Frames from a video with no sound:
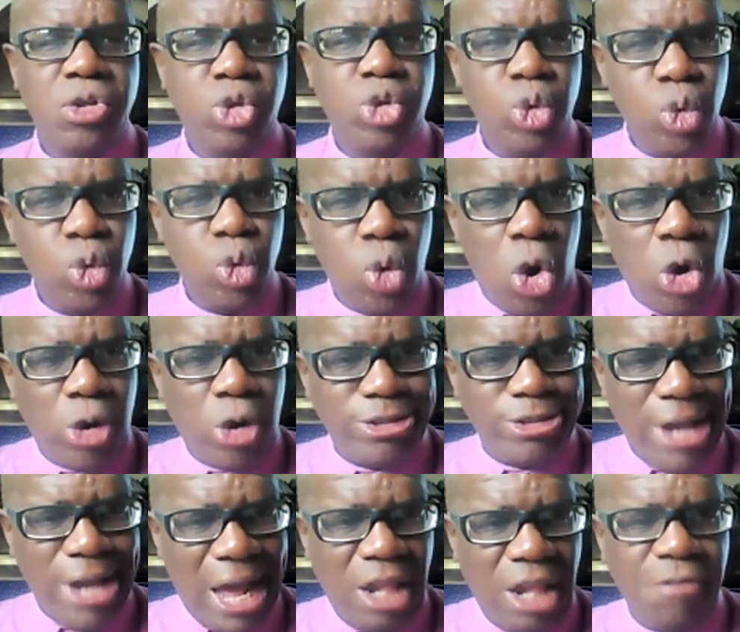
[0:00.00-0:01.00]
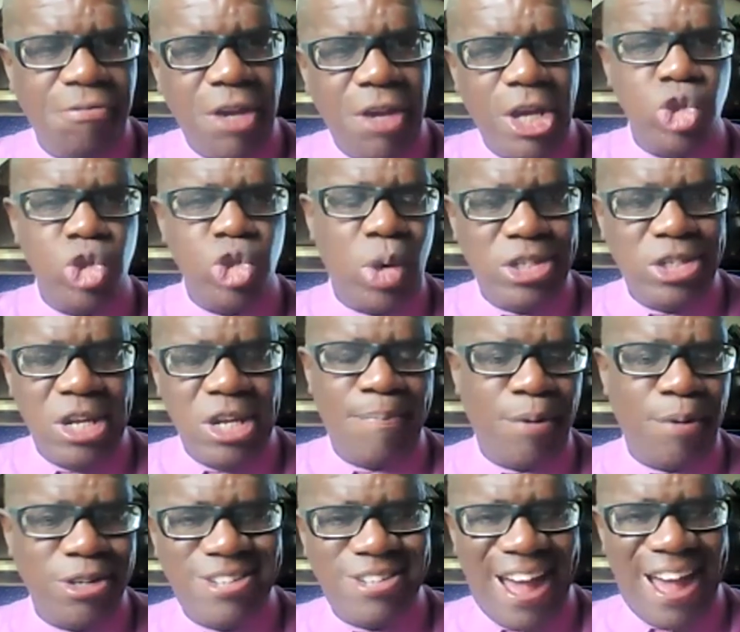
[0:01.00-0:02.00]
do or delve into a
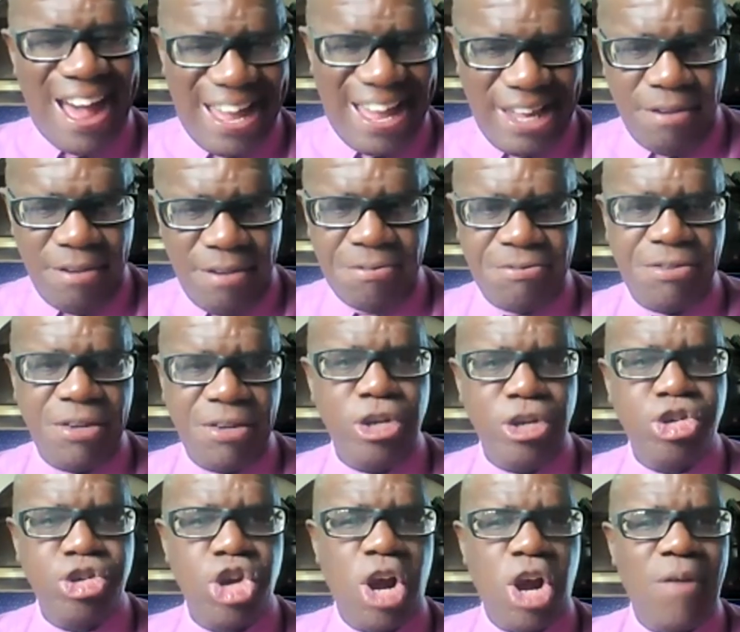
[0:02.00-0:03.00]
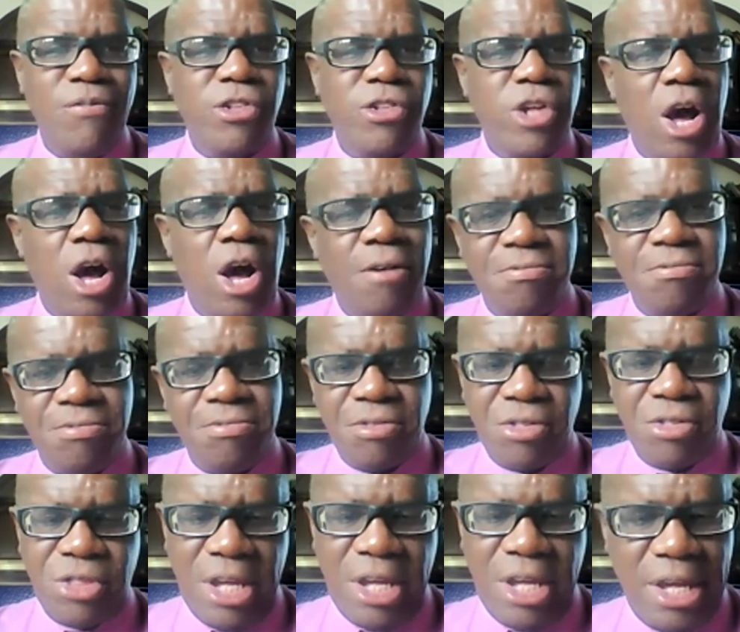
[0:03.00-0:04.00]
deeper dive in terms of
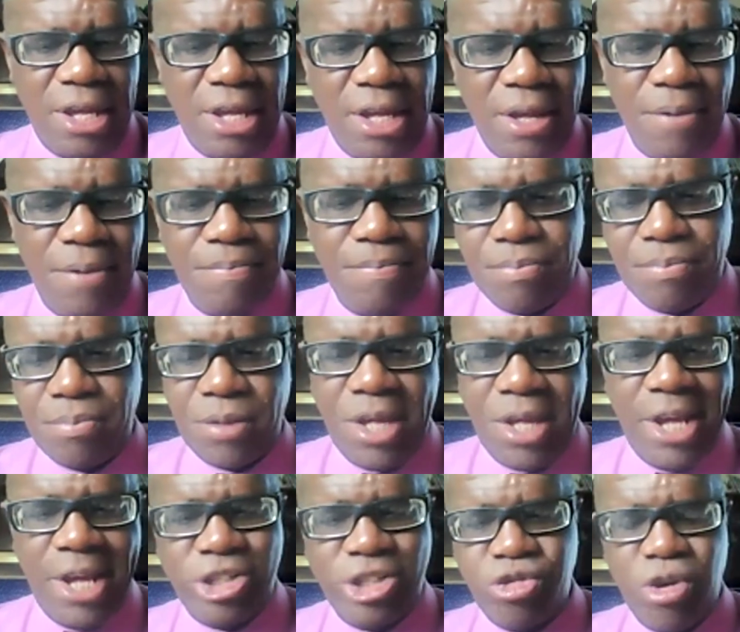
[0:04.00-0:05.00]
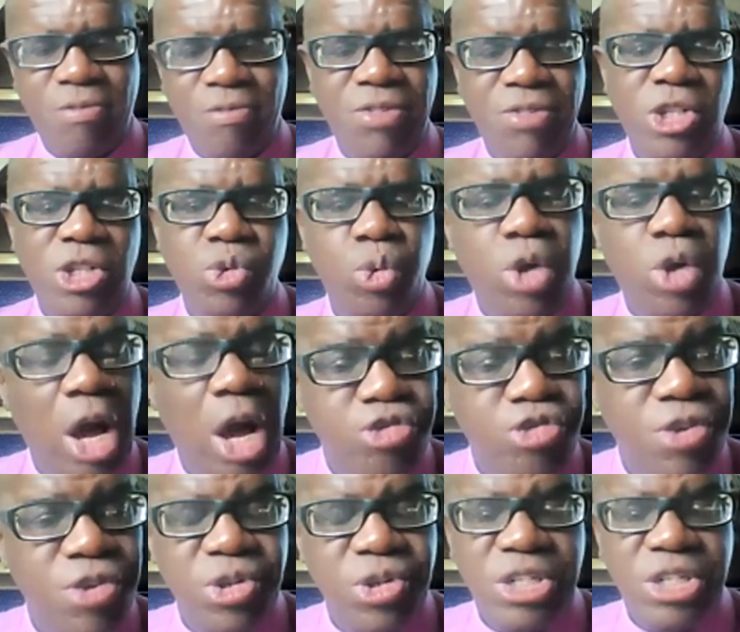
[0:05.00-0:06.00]
the history of these two
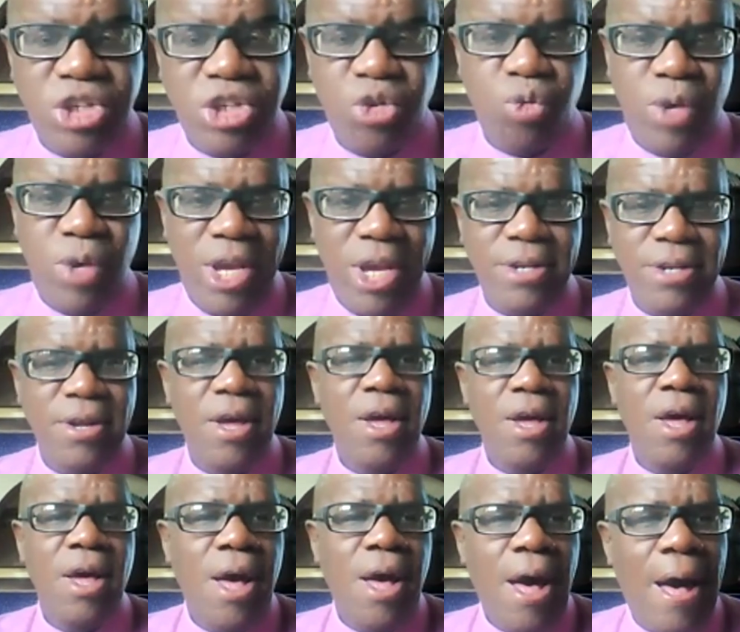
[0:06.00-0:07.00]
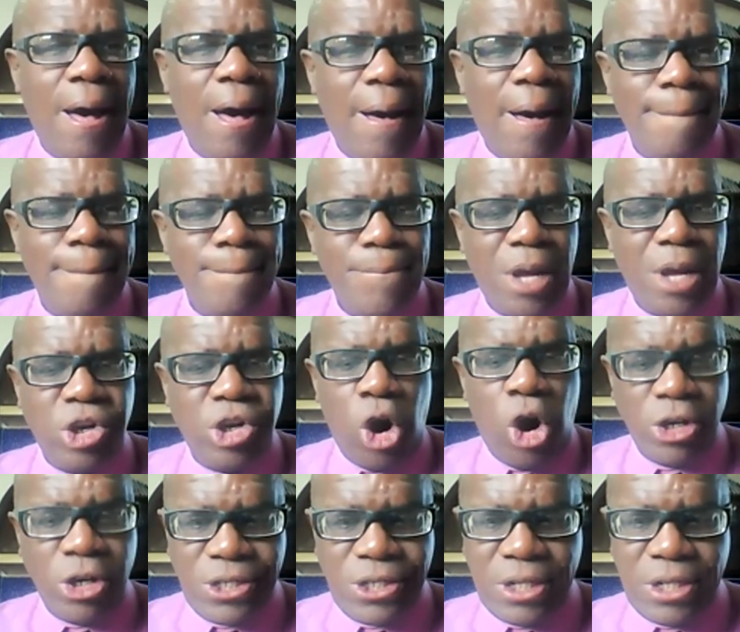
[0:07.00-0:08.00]
countries, you need to read an
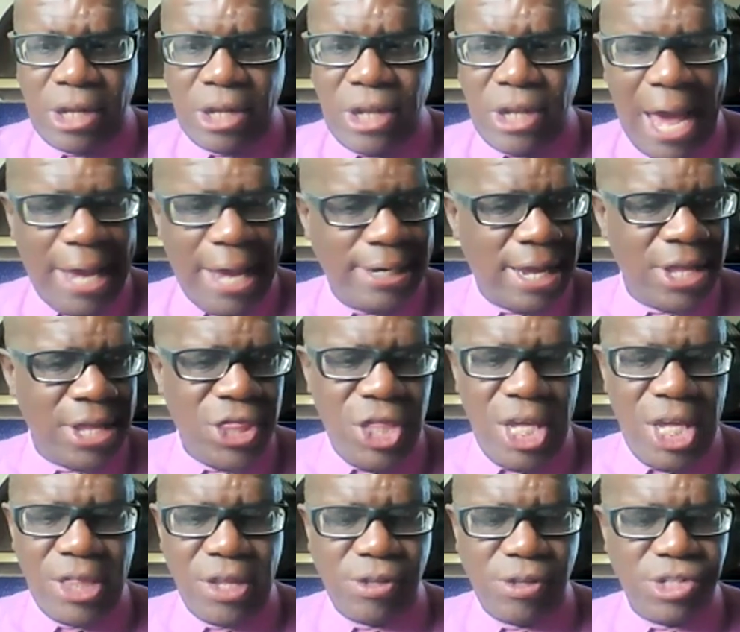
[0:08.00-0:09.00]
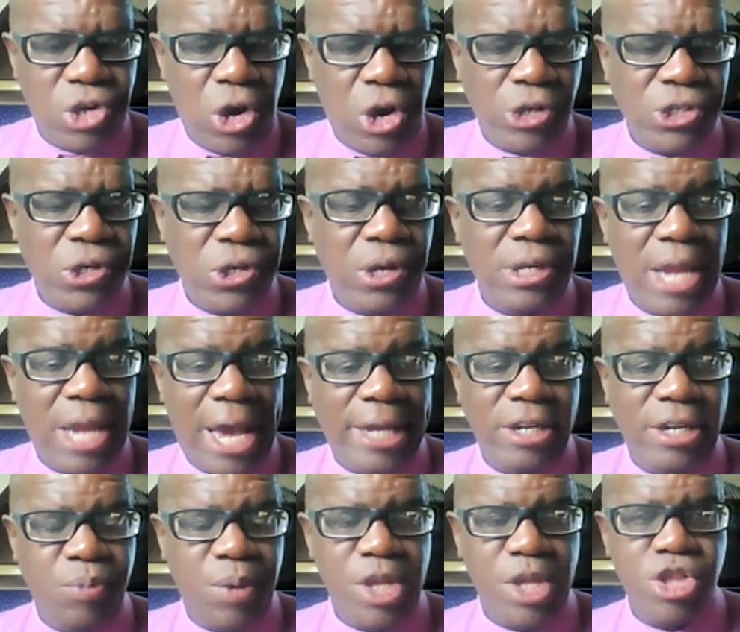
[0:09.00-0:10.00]
article online. I think there's an article
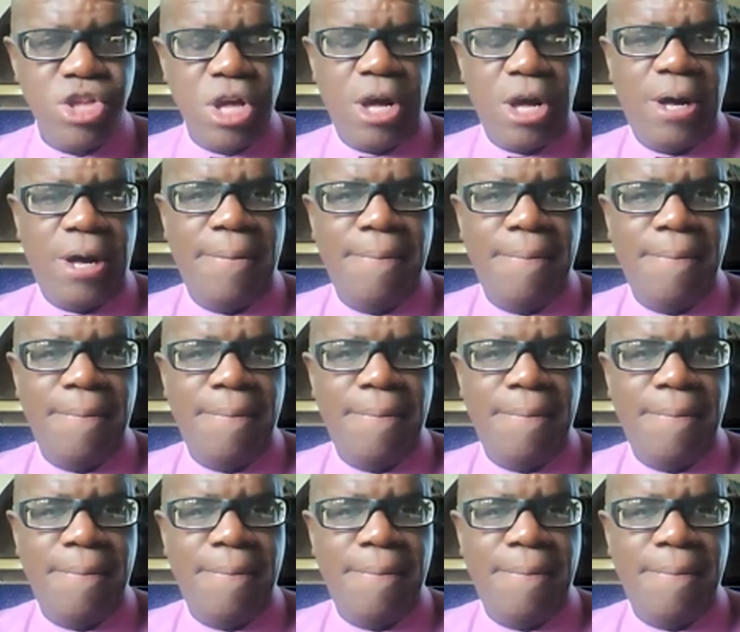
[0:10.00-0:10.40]
online in which